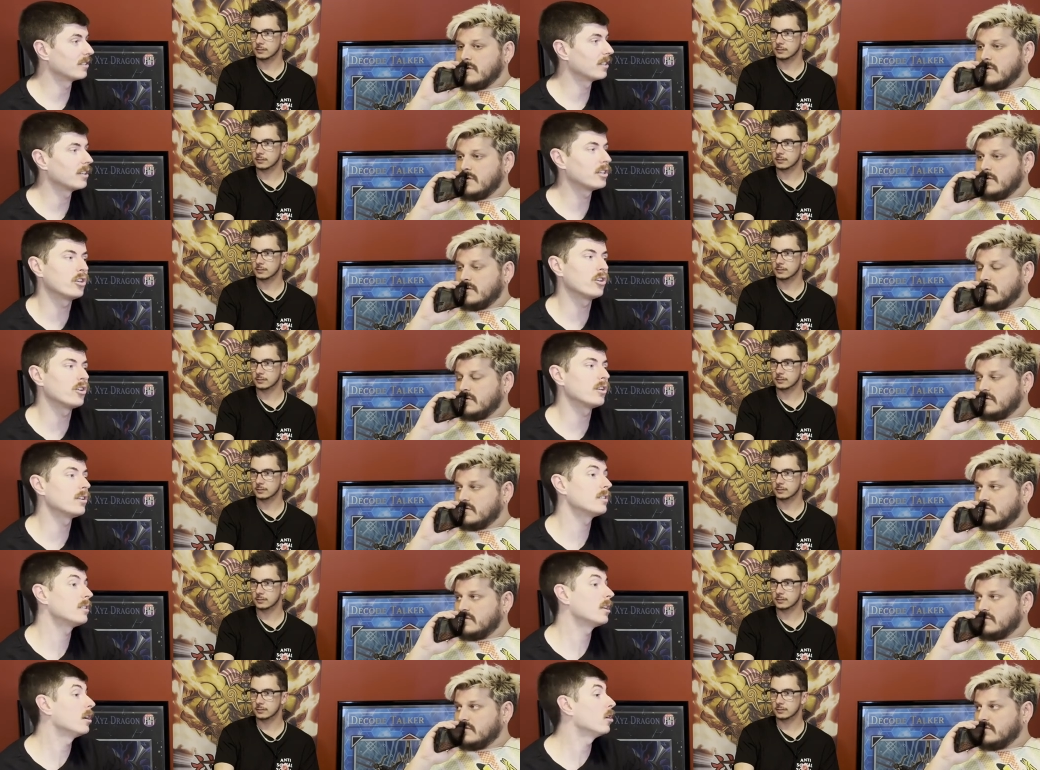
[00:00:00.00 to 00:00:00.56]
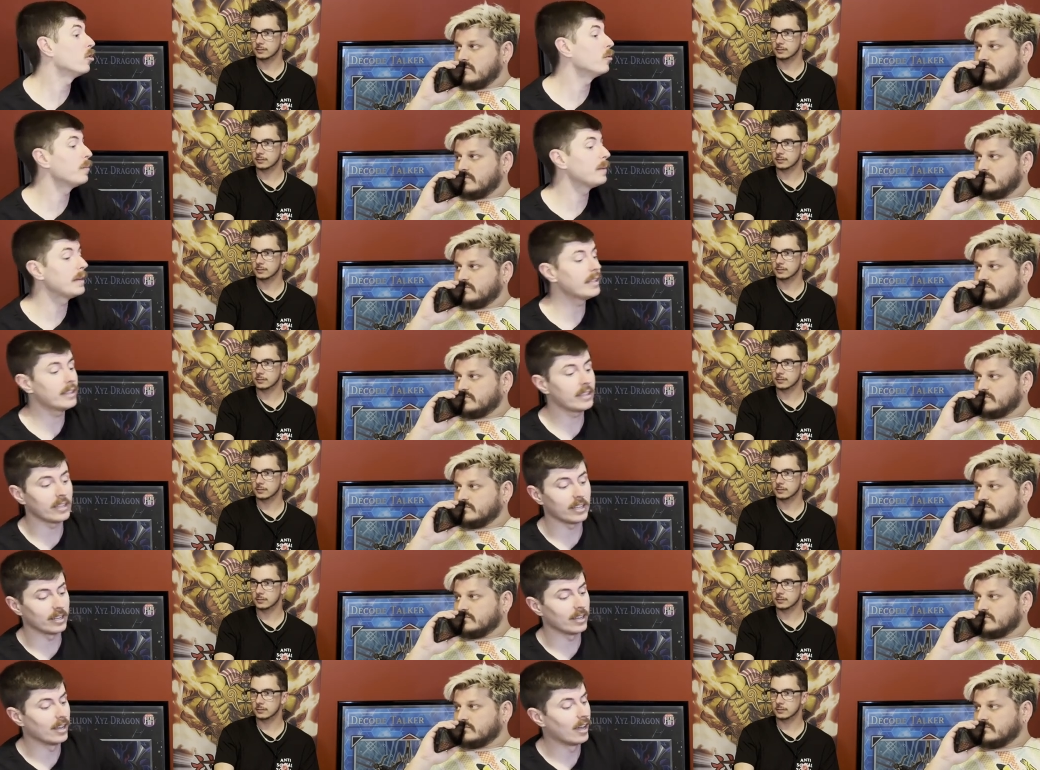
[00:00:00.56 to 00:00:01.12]
Speaker 1: So you can tell
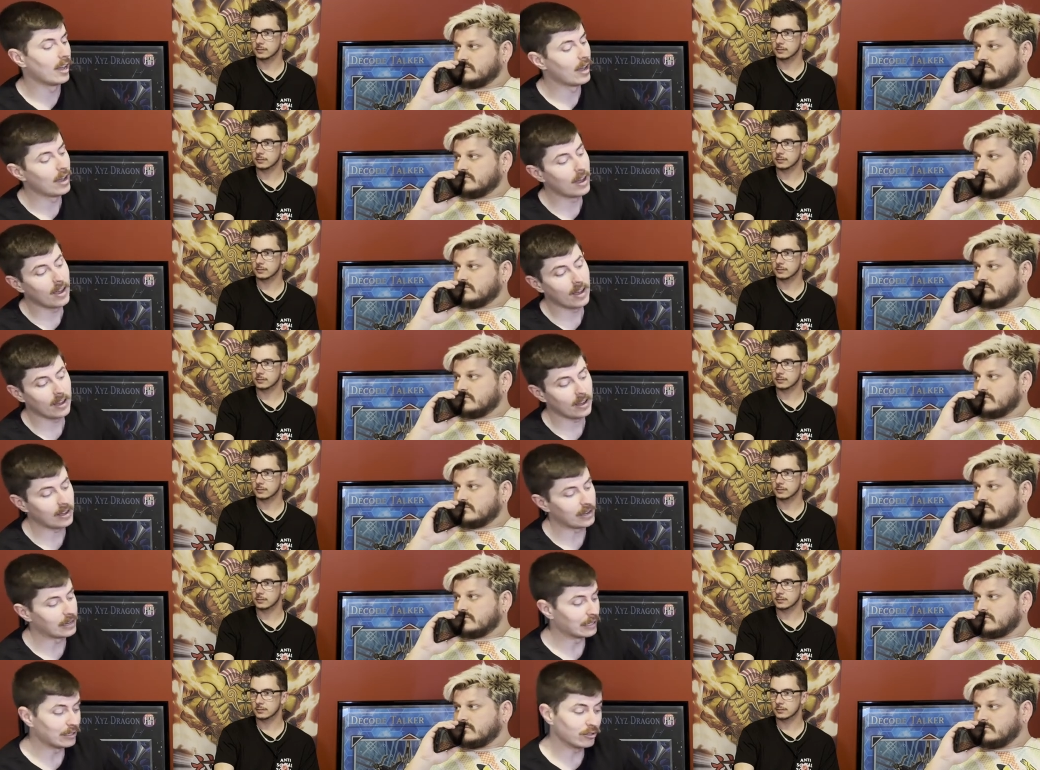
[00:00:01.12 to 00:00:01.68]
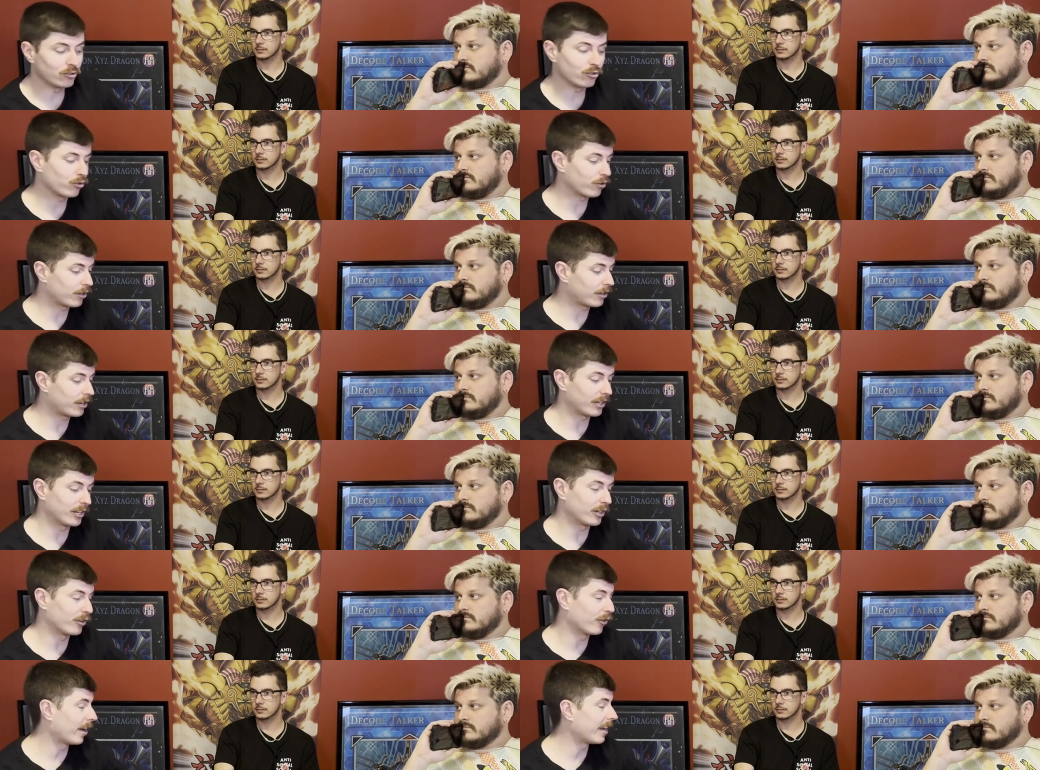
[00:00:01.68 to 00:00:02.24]
me the
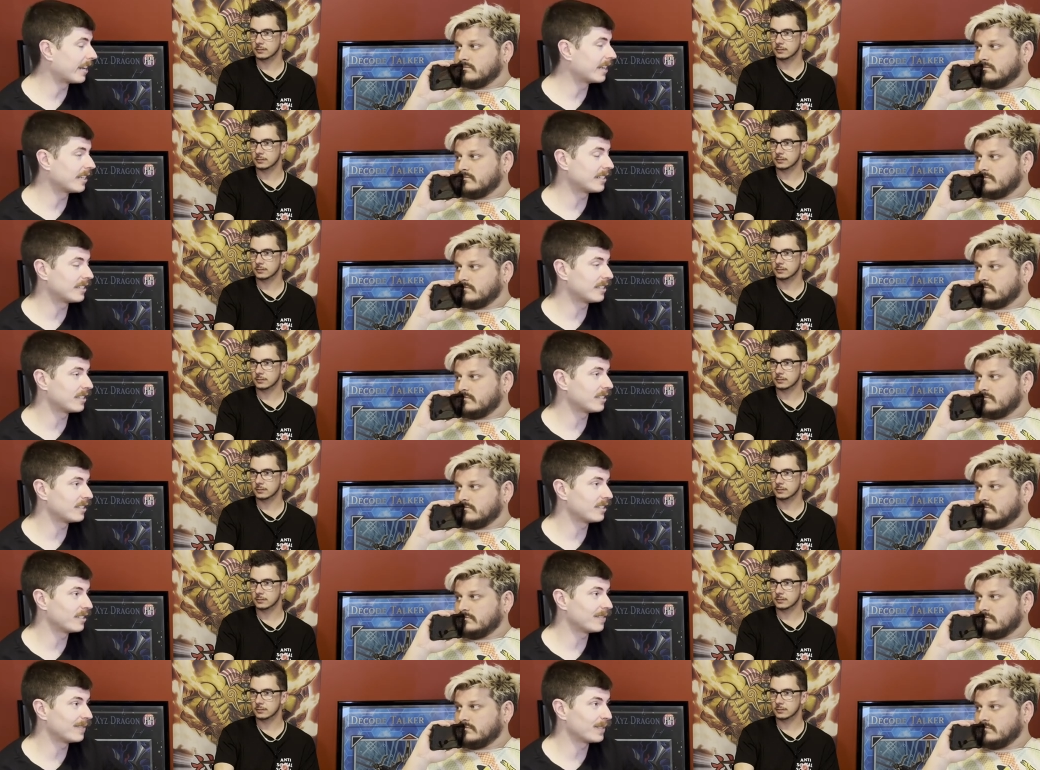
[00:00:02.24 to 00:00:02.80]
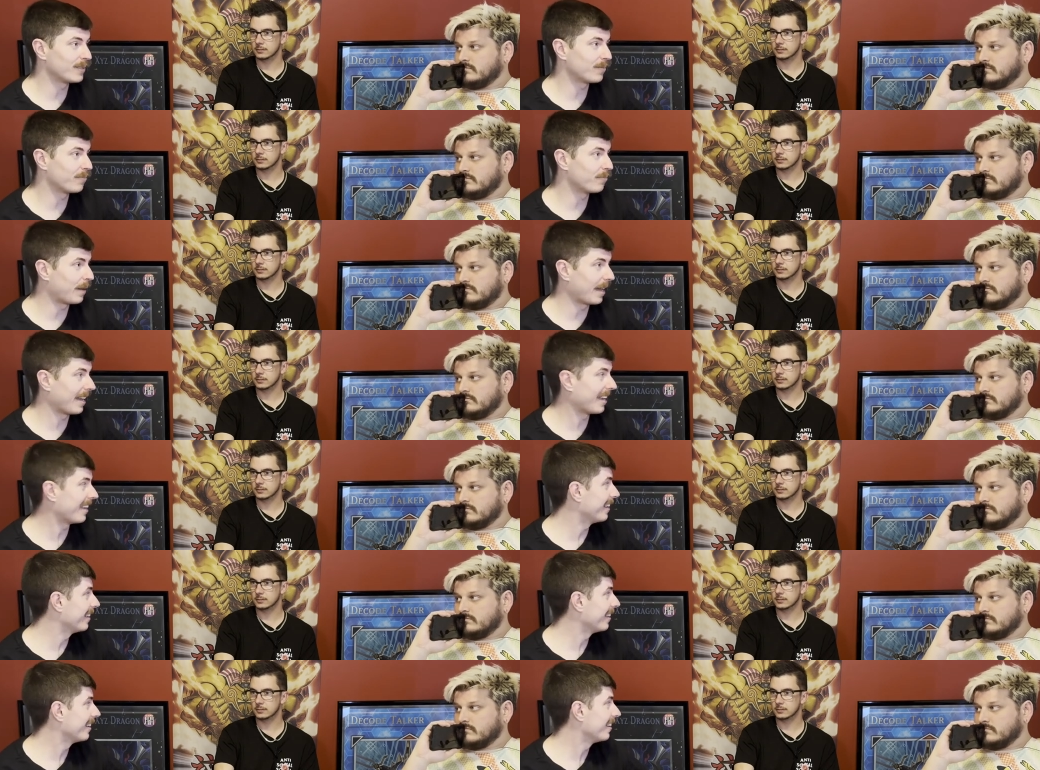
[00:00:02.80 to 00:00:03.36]
intricate grading systems of
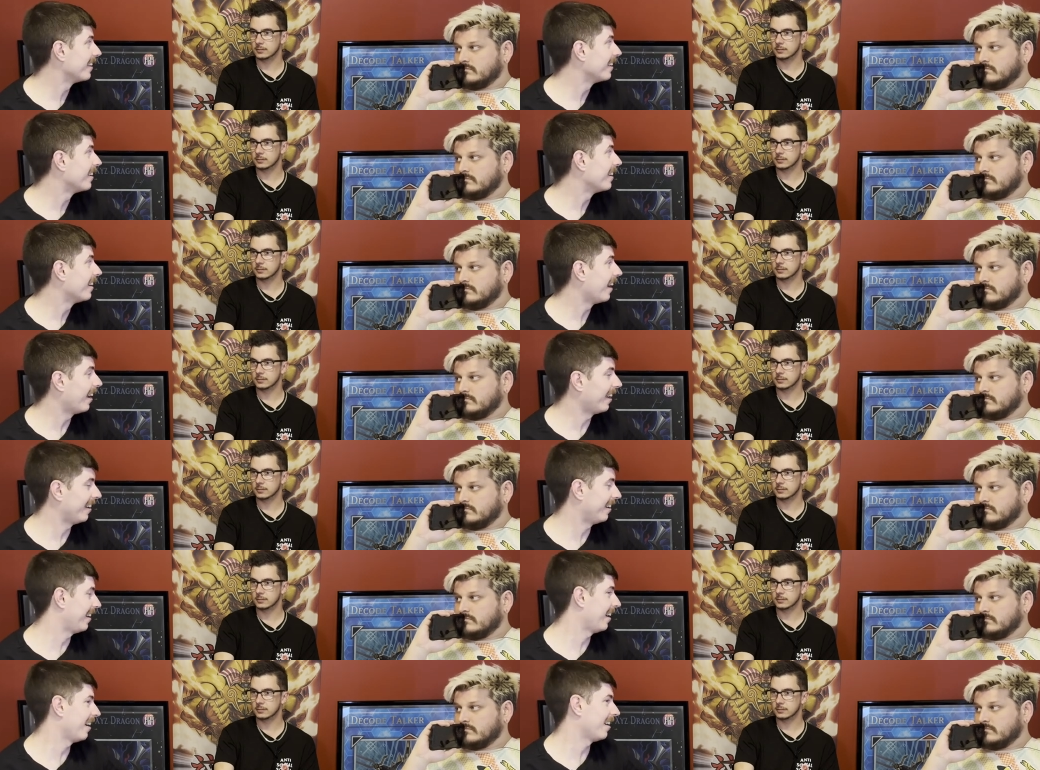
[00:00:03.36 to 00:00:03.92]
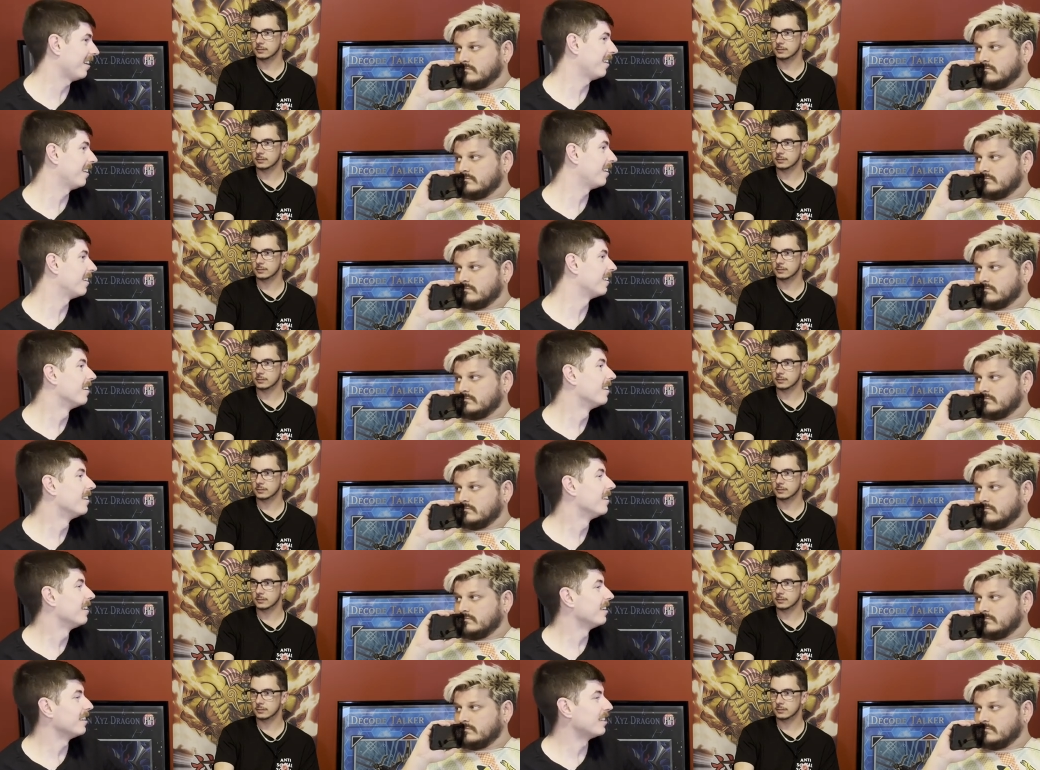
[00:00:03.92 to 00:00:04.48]
Beckett and how
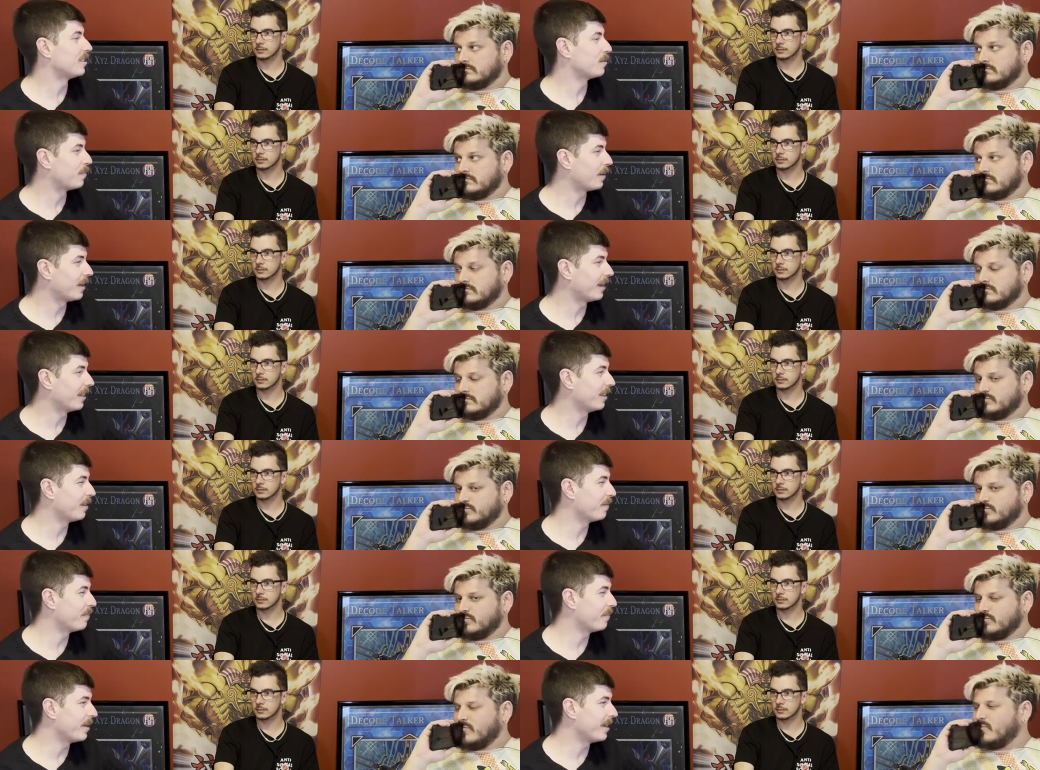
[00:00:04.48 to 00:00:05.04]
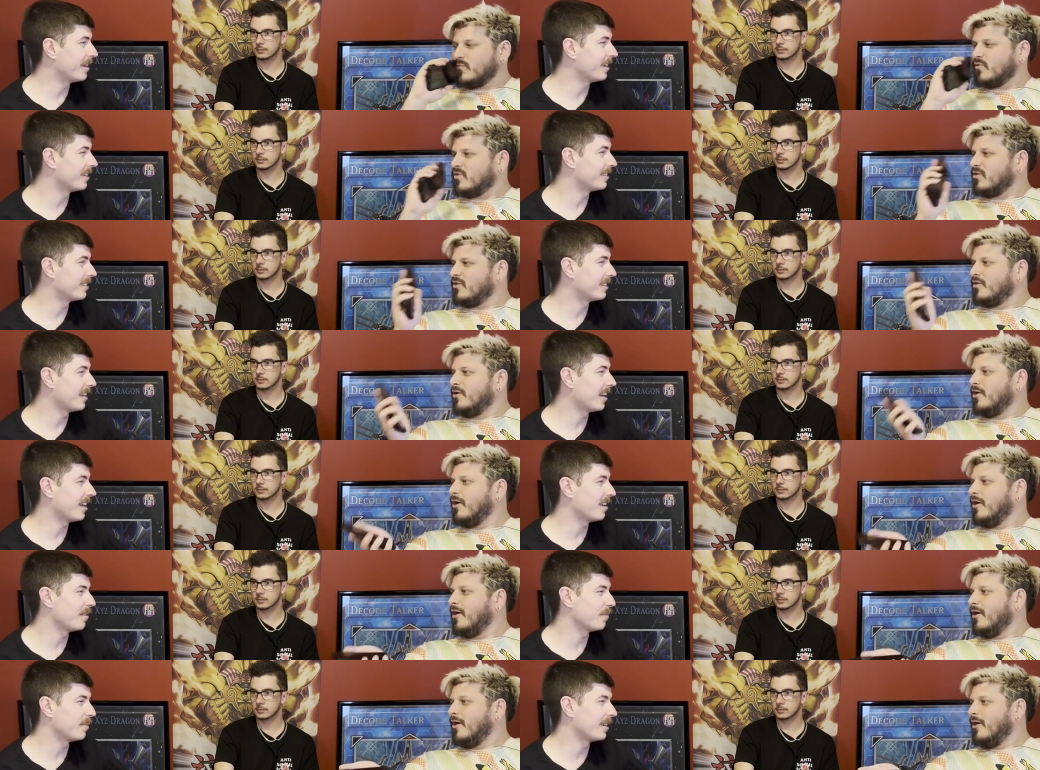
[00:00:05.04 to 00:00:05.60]
it's better than
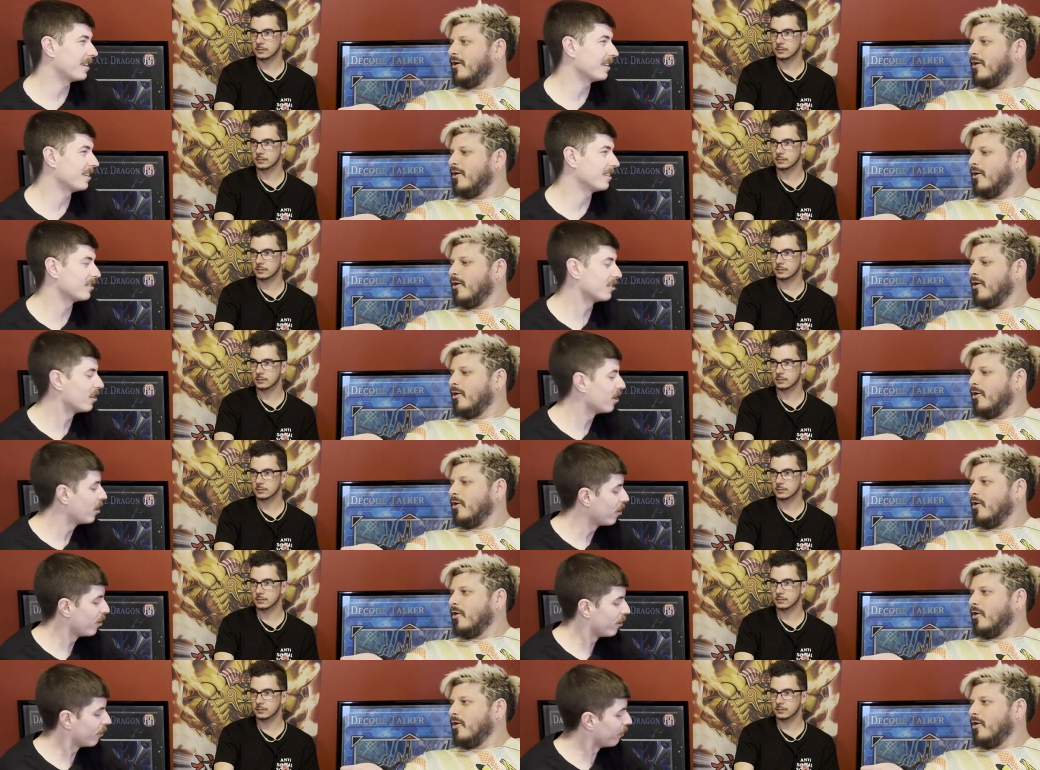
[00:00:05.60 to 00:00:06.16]
PSA because